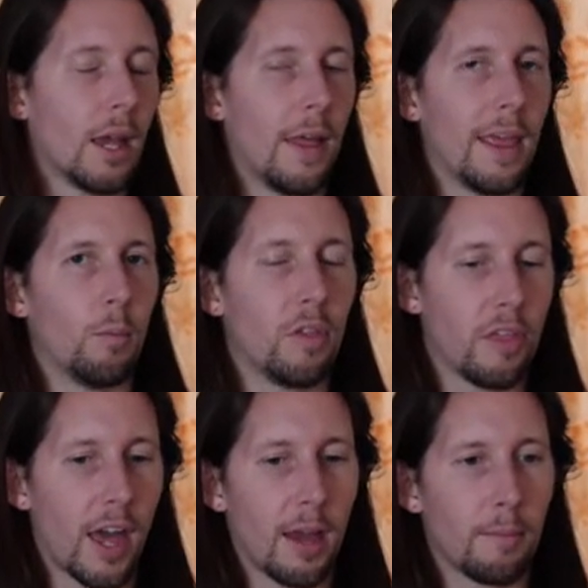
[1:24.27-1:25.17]
And then with
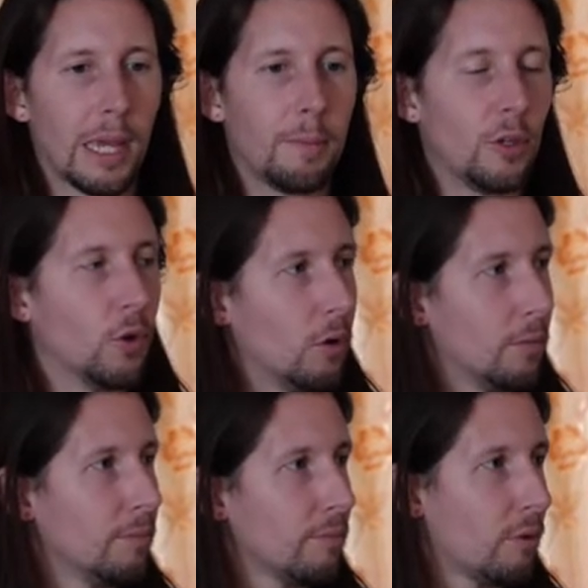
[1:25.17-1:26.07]
that, maybe you're not
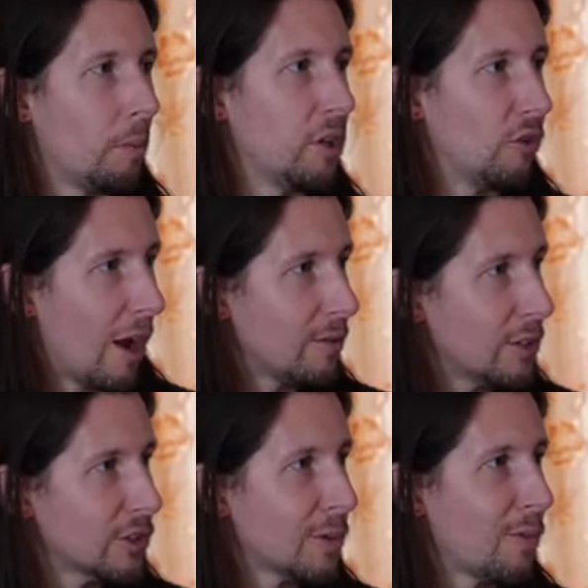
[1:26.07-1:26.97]
properly
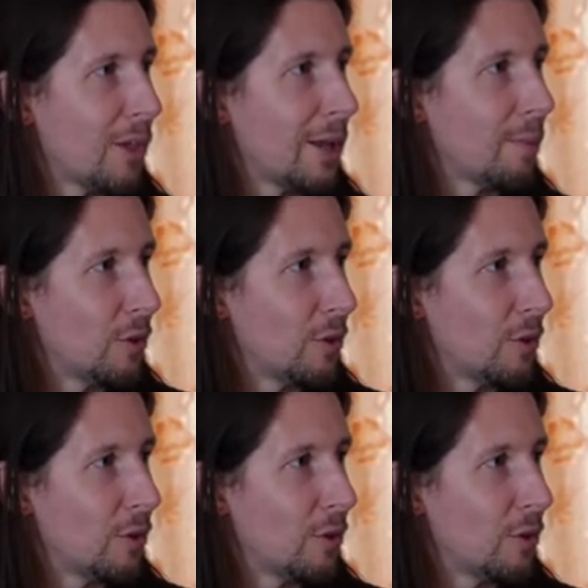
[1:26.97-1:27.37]
grounded or something,